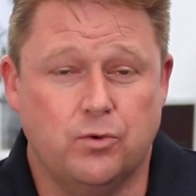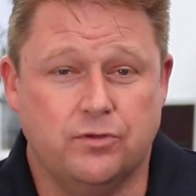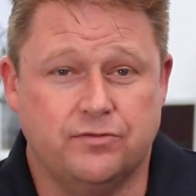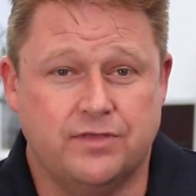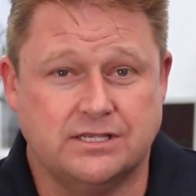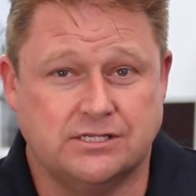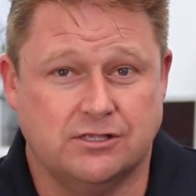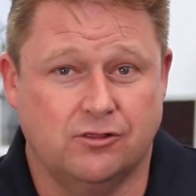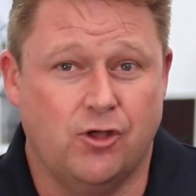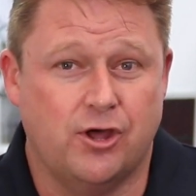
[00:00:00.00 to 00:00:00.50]

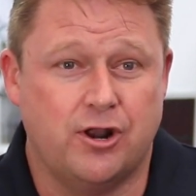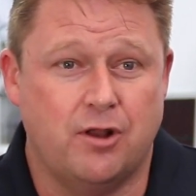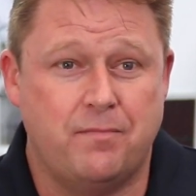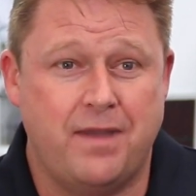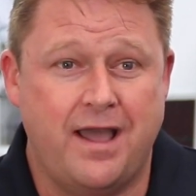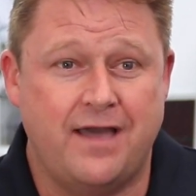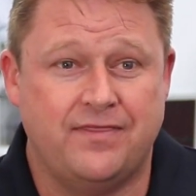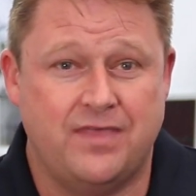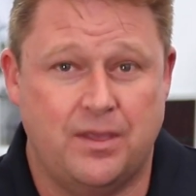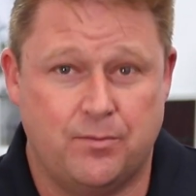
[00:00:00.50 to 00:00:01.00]
There's a lot
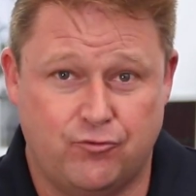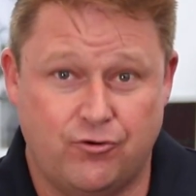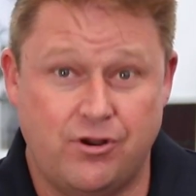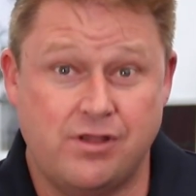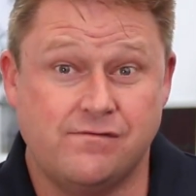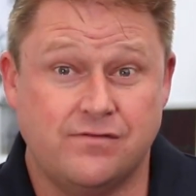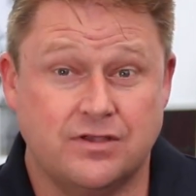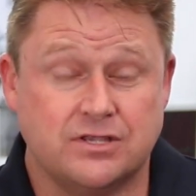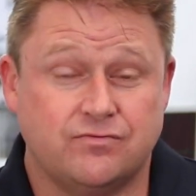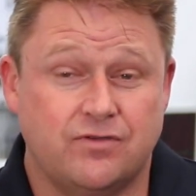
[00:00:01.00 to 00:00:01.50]
about their
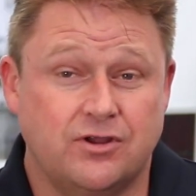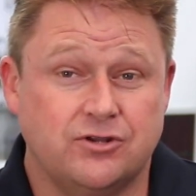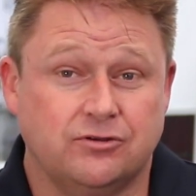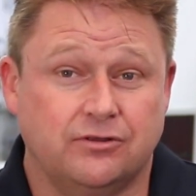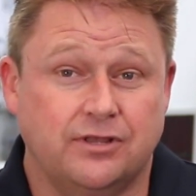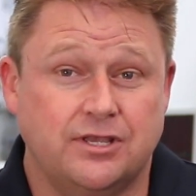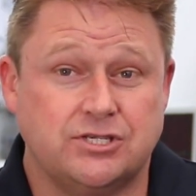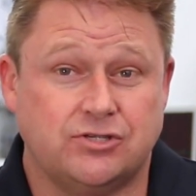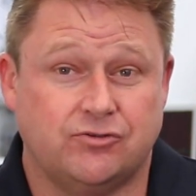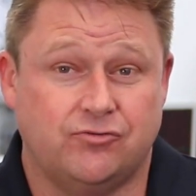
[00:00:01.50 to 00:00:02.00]
previous
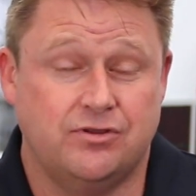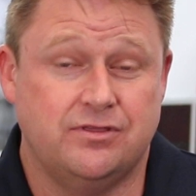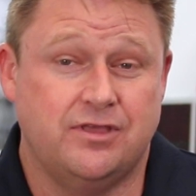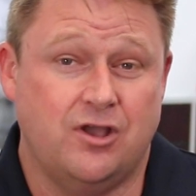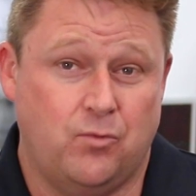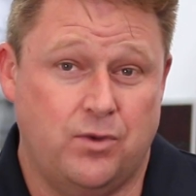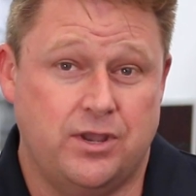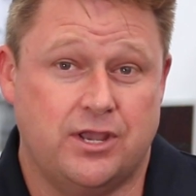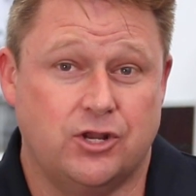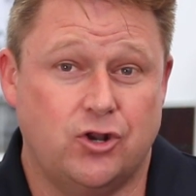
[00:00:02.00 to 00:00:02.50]
rental history
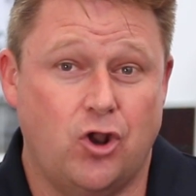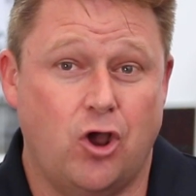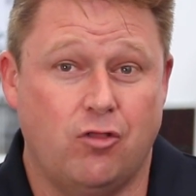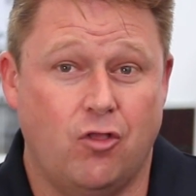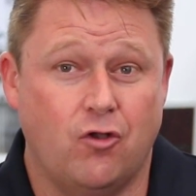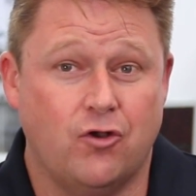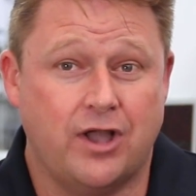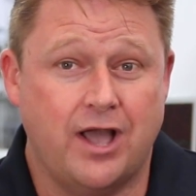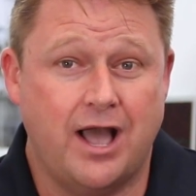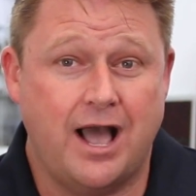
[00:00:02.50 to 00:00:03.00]
that we can no
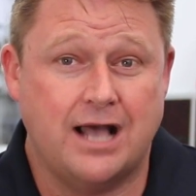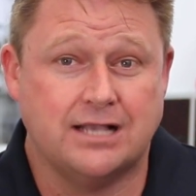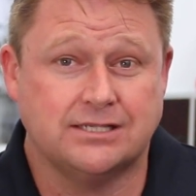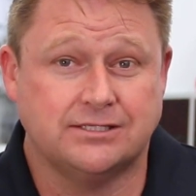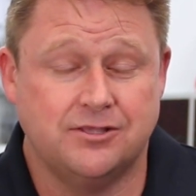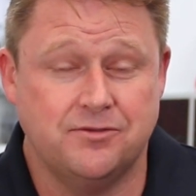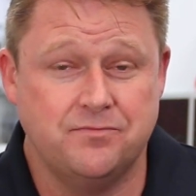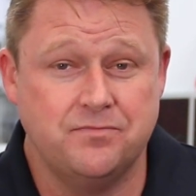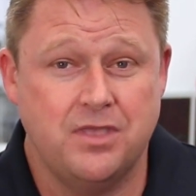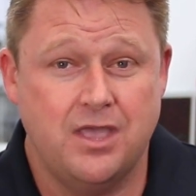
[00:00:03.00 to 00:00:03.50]
longer
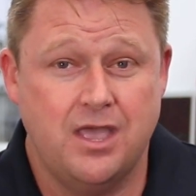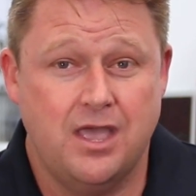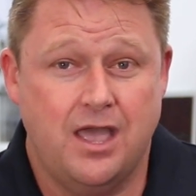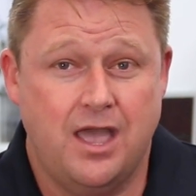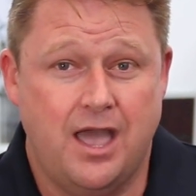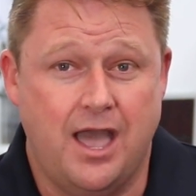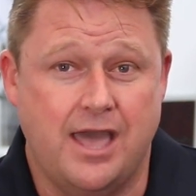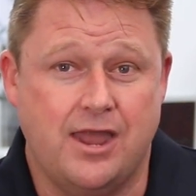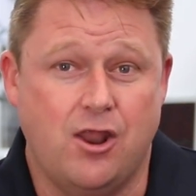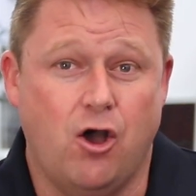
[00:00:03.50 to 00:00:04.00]
ask them,
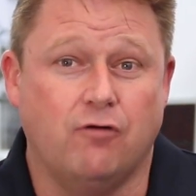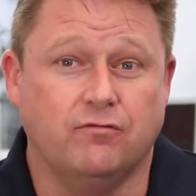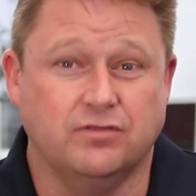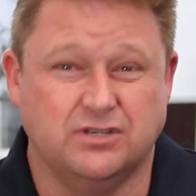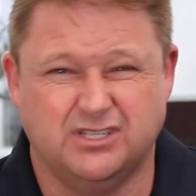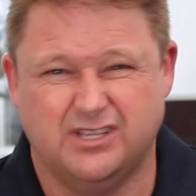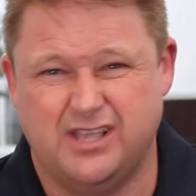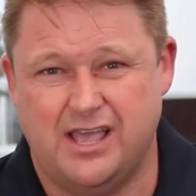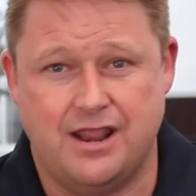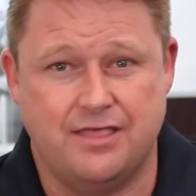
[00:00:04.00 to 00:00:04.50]
and
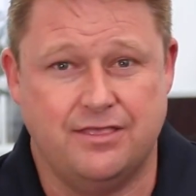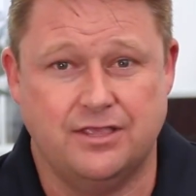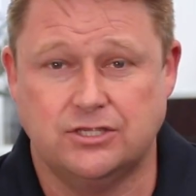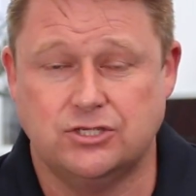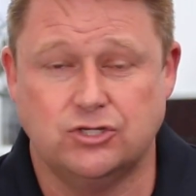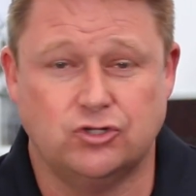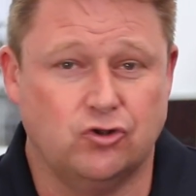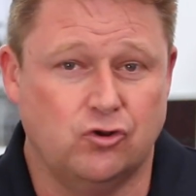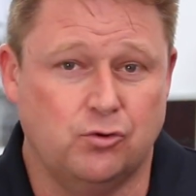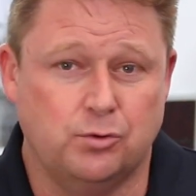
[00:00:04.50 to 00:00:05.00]
obviously anything
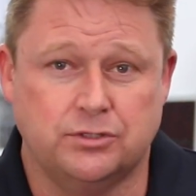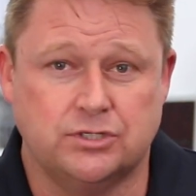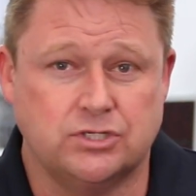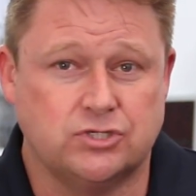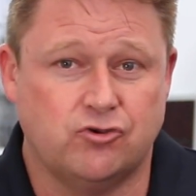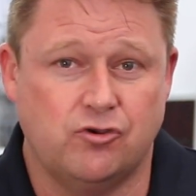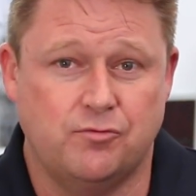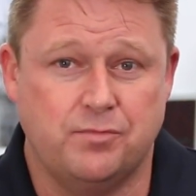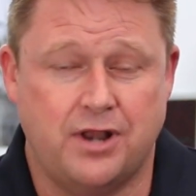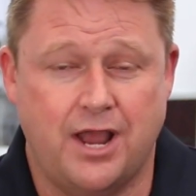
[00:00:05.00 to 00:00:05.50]
to do with
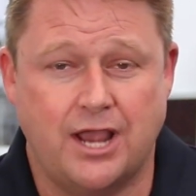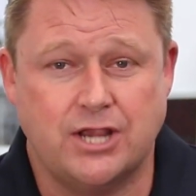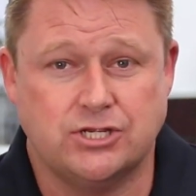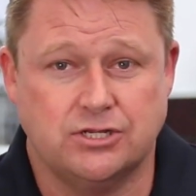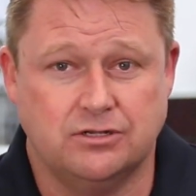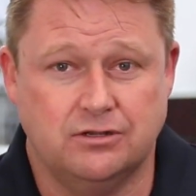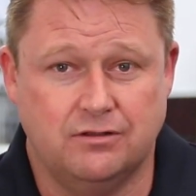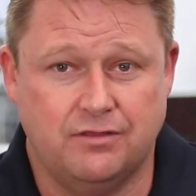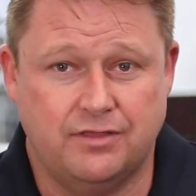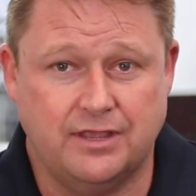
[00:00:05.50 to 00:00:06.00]

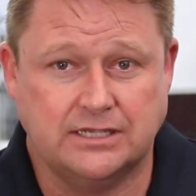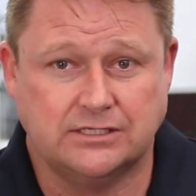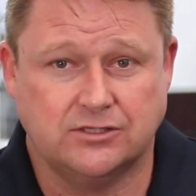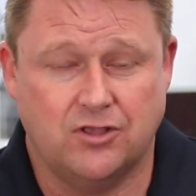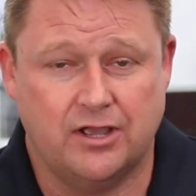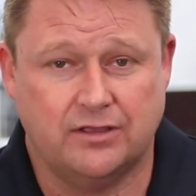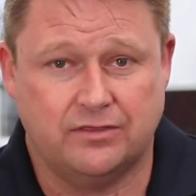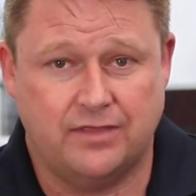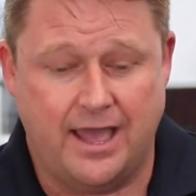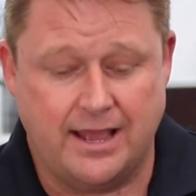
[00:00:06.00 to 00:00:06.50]
discrimination and things
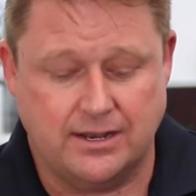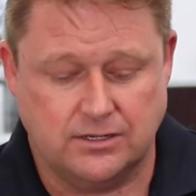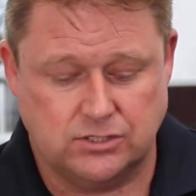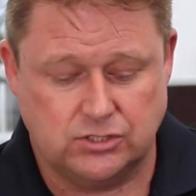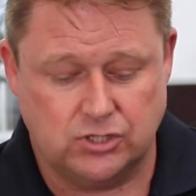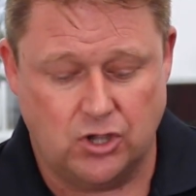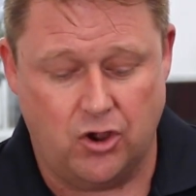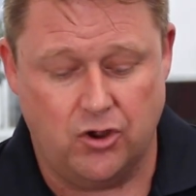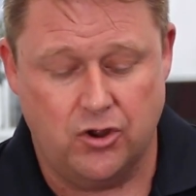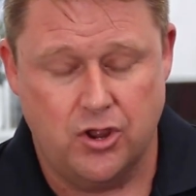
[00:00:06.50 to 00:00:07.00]
like that.
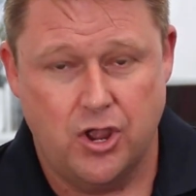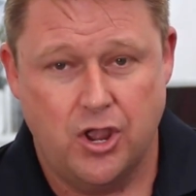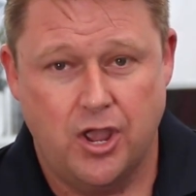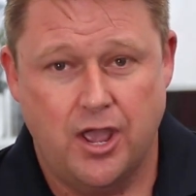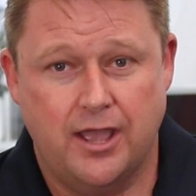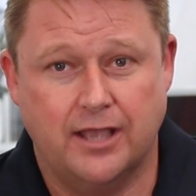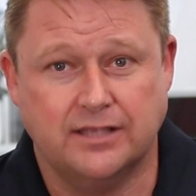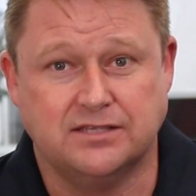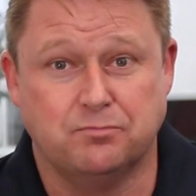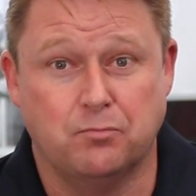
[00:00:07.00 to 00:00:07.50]
So
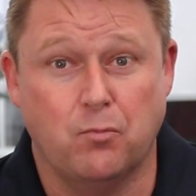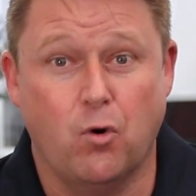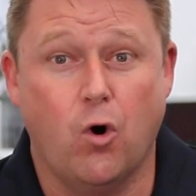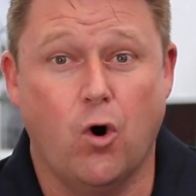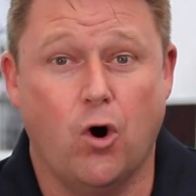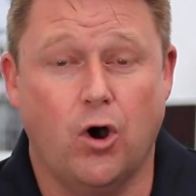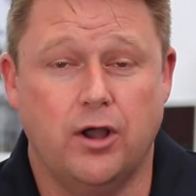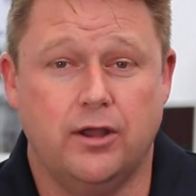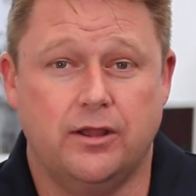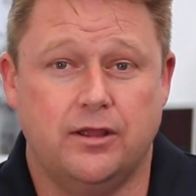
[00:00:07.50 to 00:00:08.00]
it's
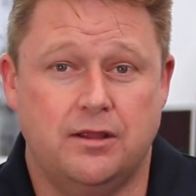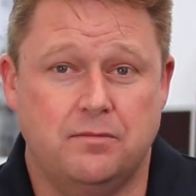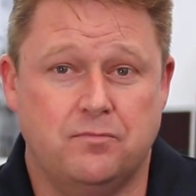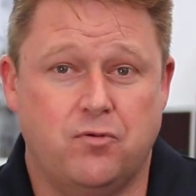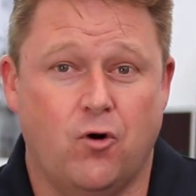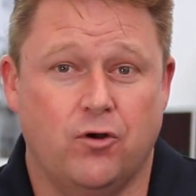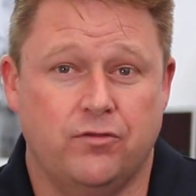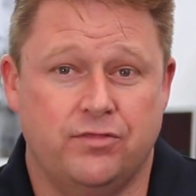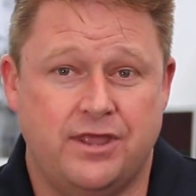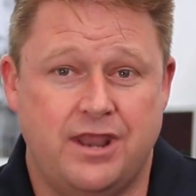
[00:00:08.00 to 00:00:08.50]
more
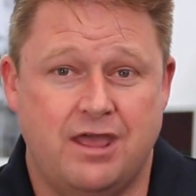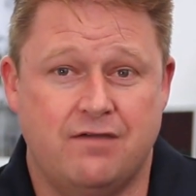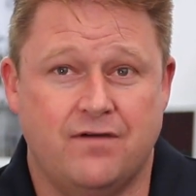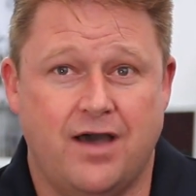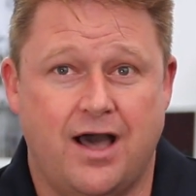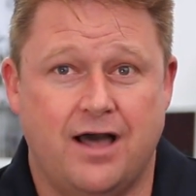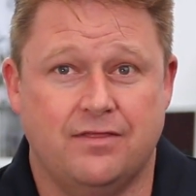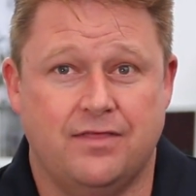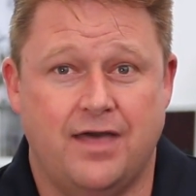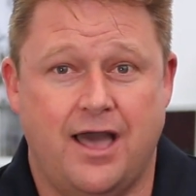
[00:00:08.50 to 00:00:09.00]
important than
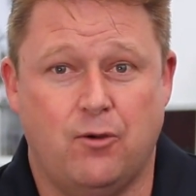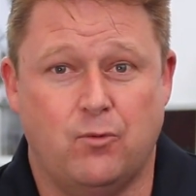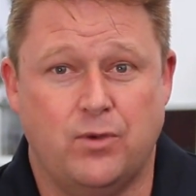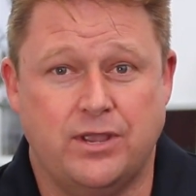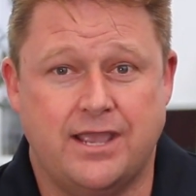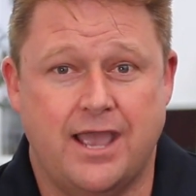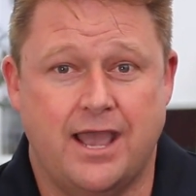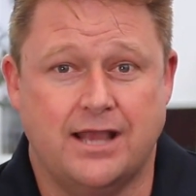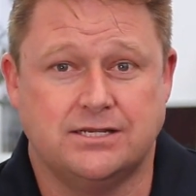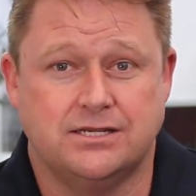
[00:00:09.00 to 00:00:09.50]
ever that we
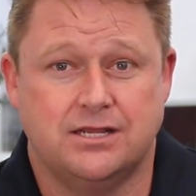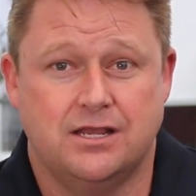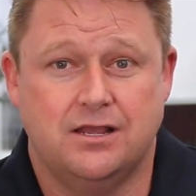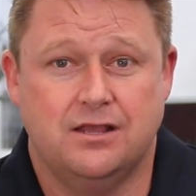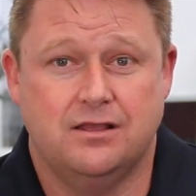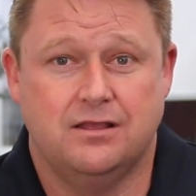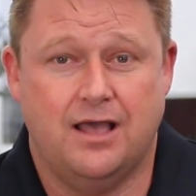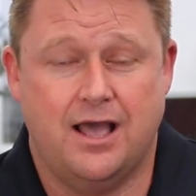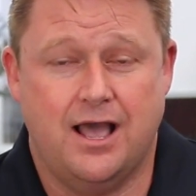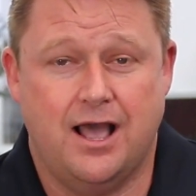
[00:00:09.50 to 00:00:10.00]
get
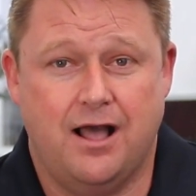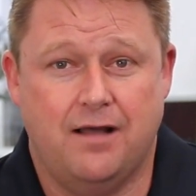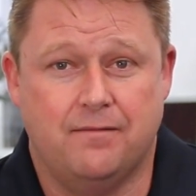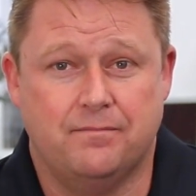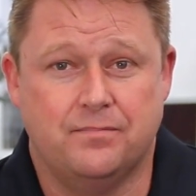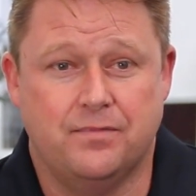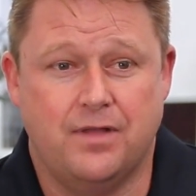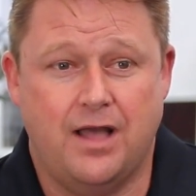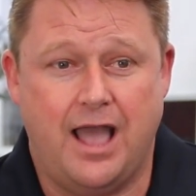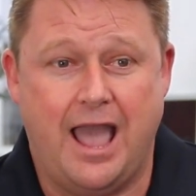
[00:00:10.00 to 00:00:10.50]

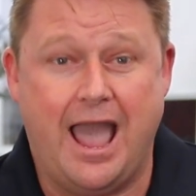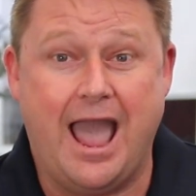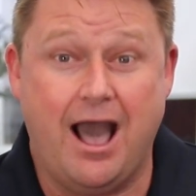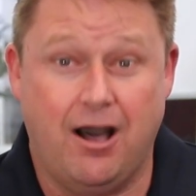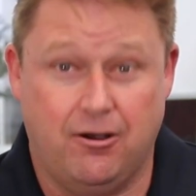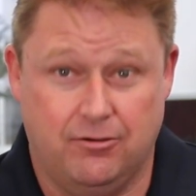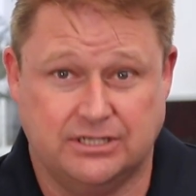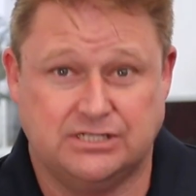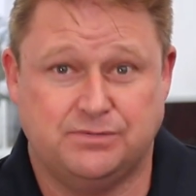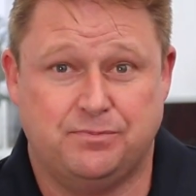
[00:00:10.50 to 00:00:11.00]

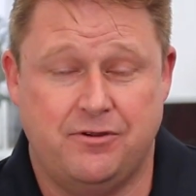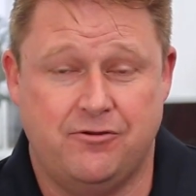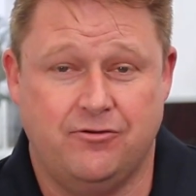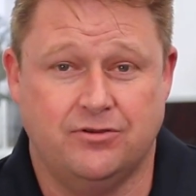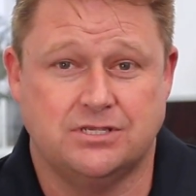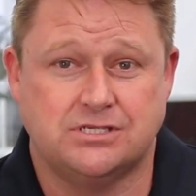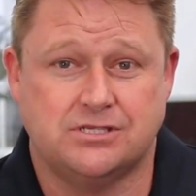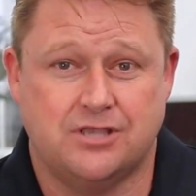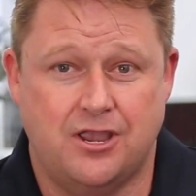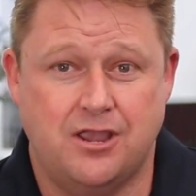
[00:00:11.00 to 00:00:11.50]
our
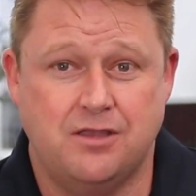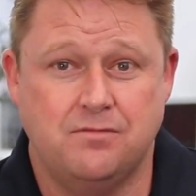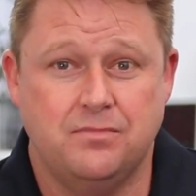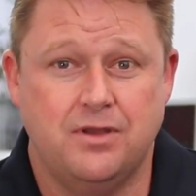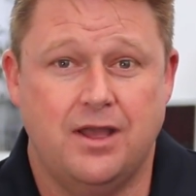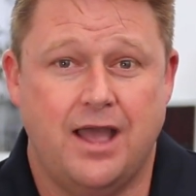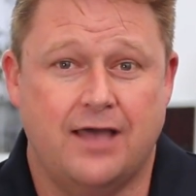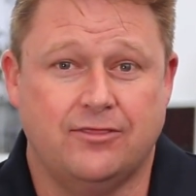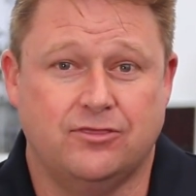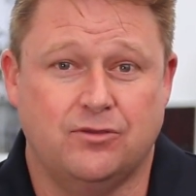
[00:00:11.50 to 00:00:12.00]
experienced
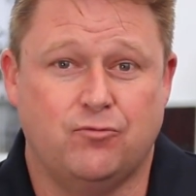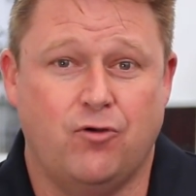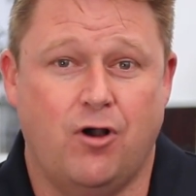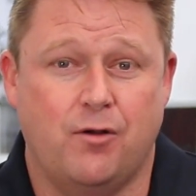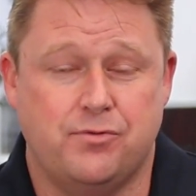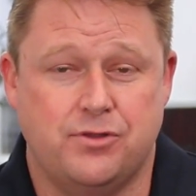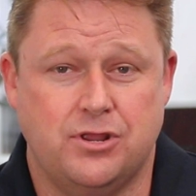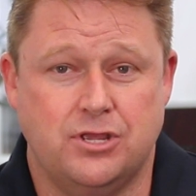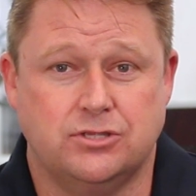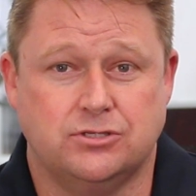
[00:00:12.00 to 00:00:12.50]
team at the
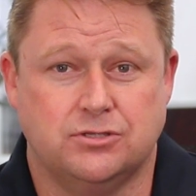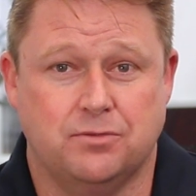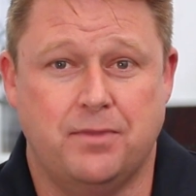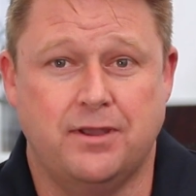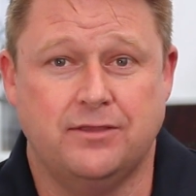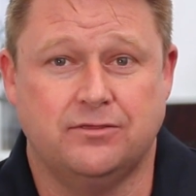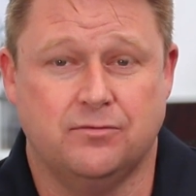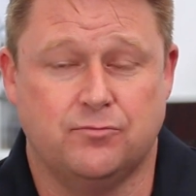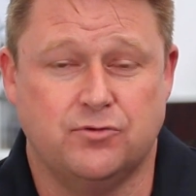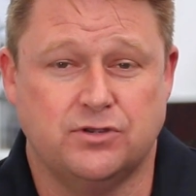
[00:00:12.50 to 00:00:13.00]
property to
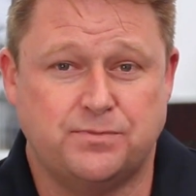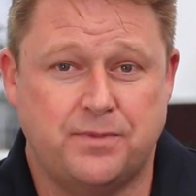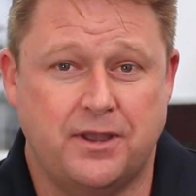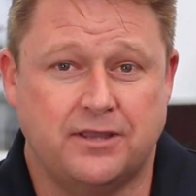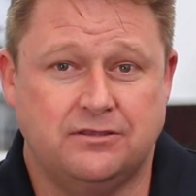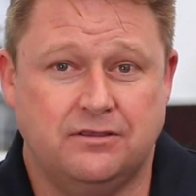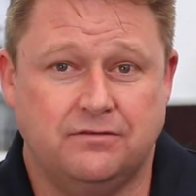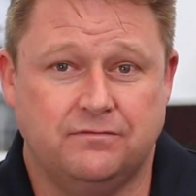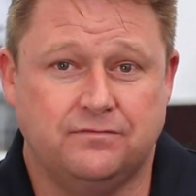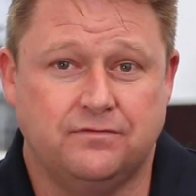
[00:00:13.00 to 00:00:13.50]
meet the
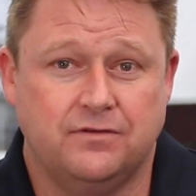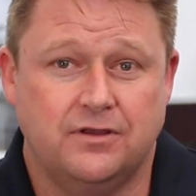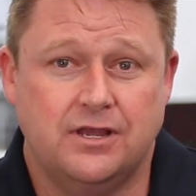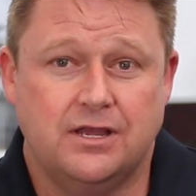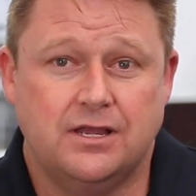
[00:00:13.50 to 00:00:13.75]
prospective